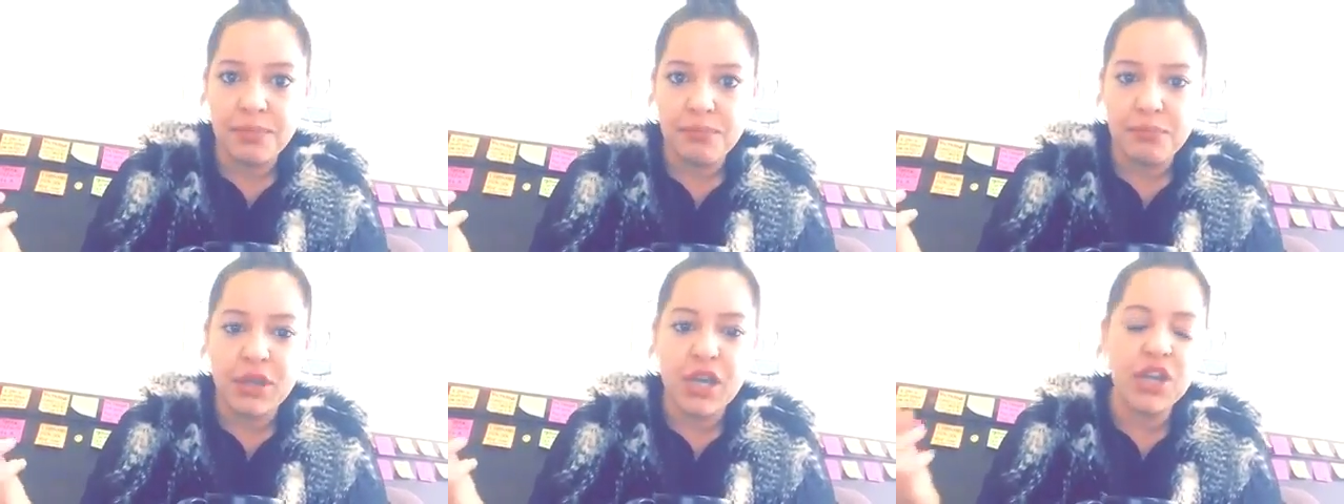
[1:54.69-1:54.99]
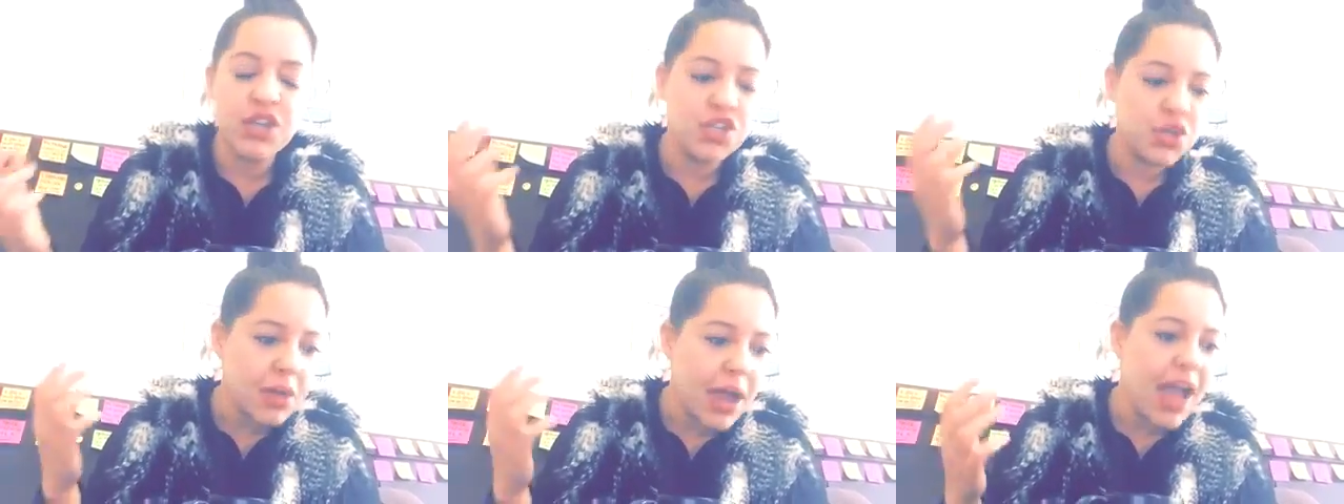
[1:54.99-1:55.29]

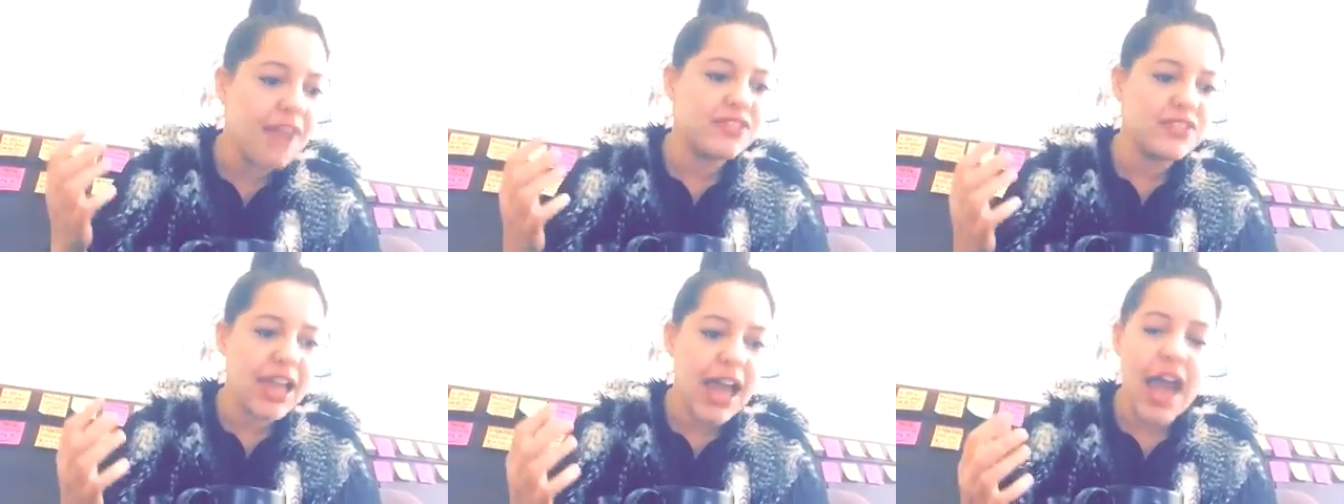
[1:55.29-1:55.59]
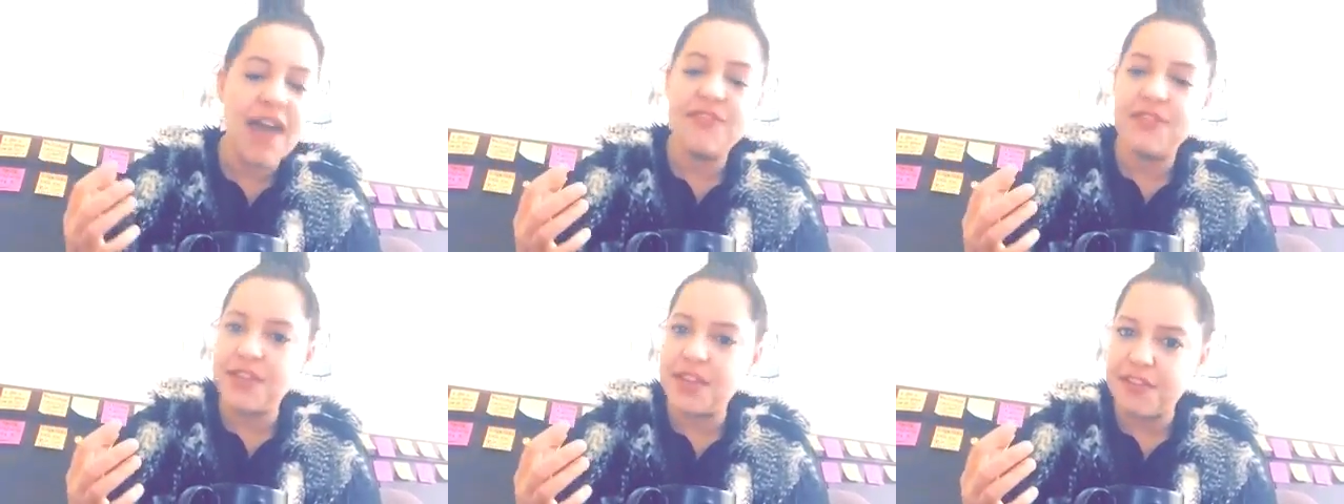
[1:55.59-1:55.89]
Because you have to
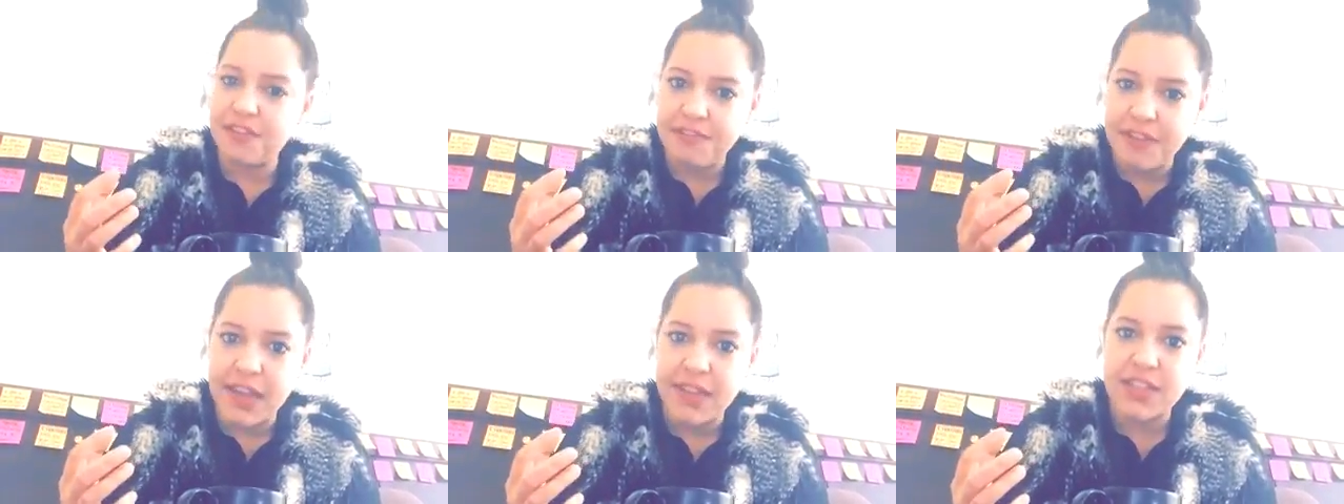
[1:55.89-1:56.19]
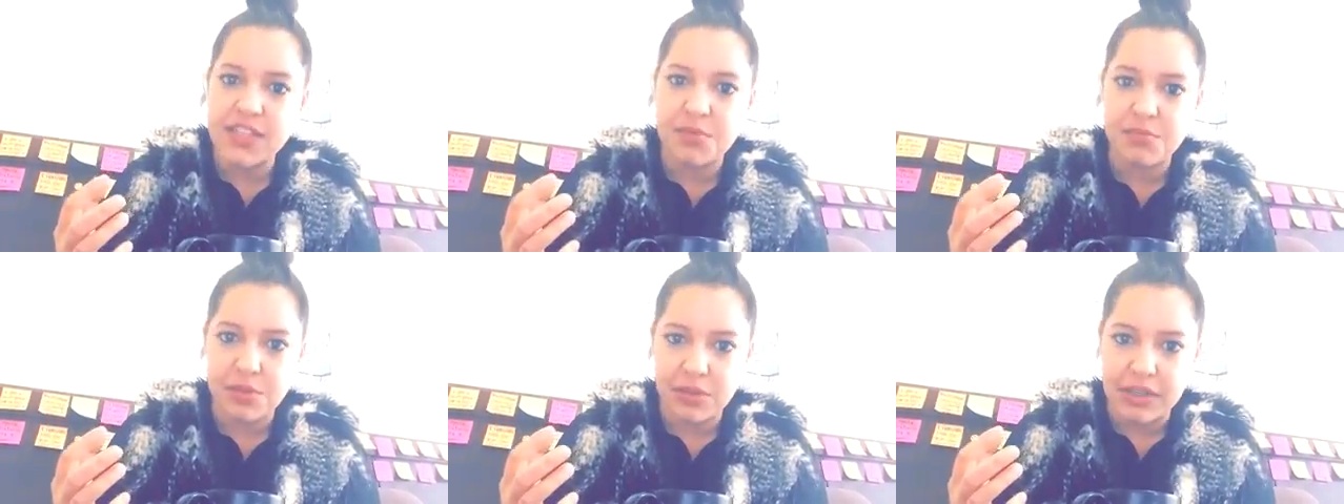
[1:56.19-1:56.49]
have enough
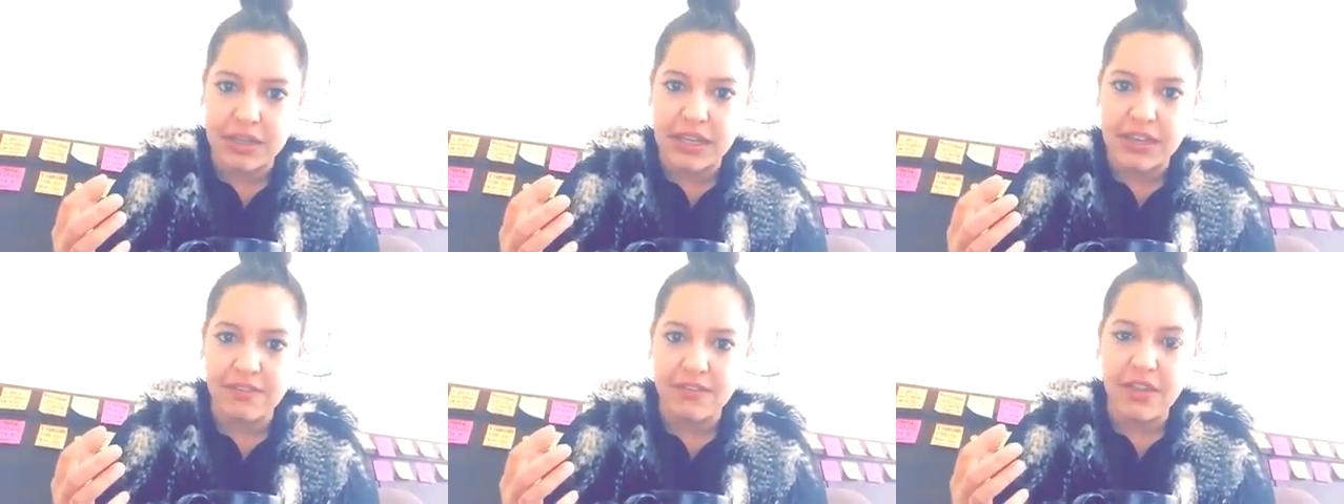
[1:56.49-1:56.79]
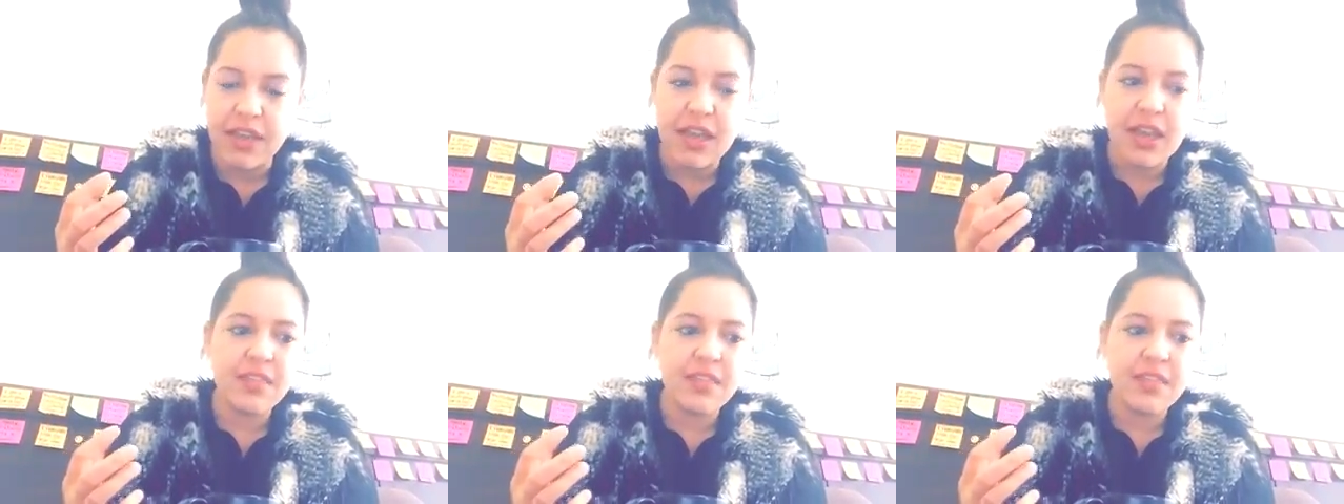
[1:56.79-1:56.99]
faith to believe